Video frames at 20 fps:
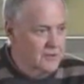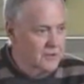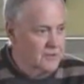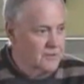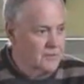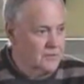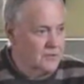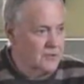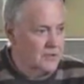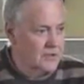
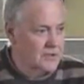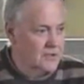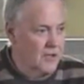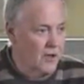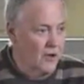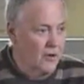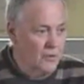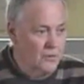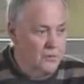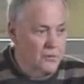that
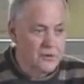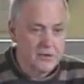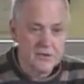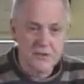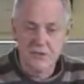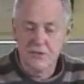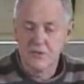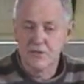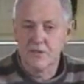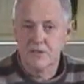the whole
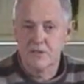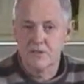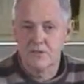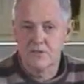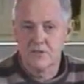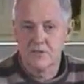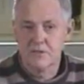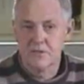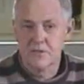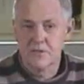book is
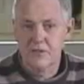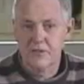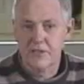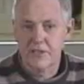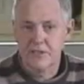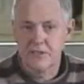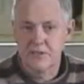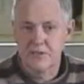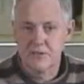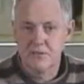
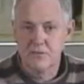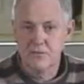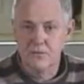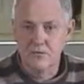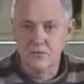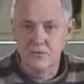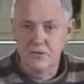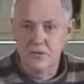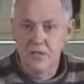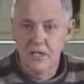directed
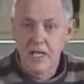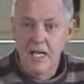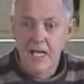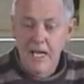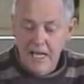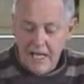towards.